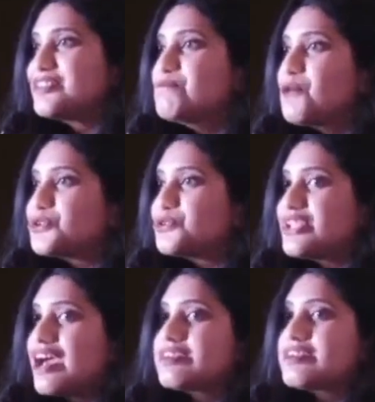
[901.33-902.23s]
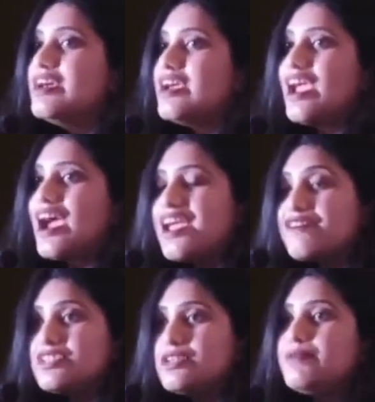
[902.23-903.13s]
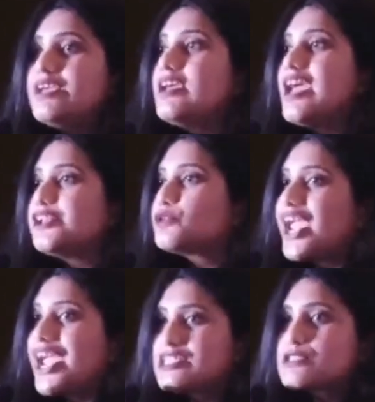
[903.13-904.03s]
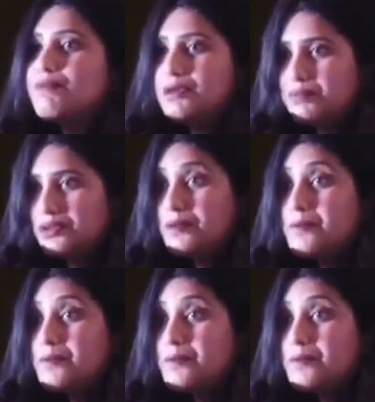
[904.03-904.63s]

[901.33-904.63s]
the motto that AIFTP educates people.